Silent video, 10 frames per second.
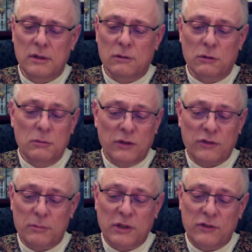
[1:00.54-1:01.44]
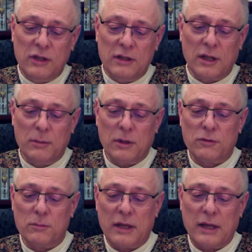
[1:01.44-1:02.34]
We must not be seen coming
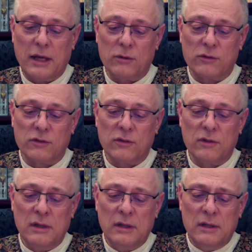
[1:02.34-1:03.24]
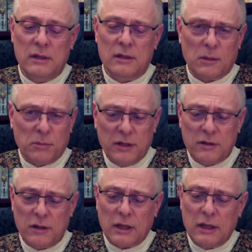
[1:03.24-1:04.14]
from that house. I plucked
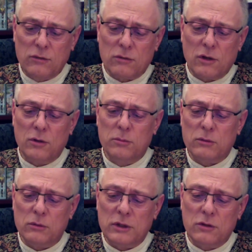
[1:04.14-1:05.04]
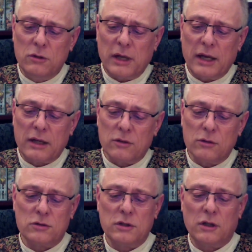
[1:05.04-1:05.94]
at the king's robe, and we drew back and took
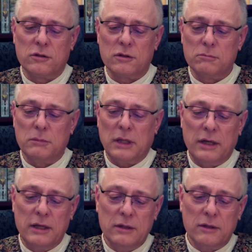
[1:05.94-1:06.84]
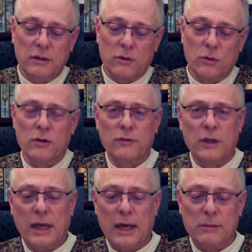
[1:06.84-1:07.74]
shelter behind the corner of the
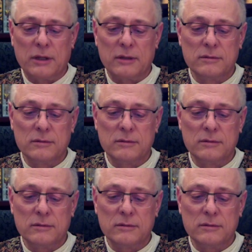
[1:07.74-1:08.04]
cabin.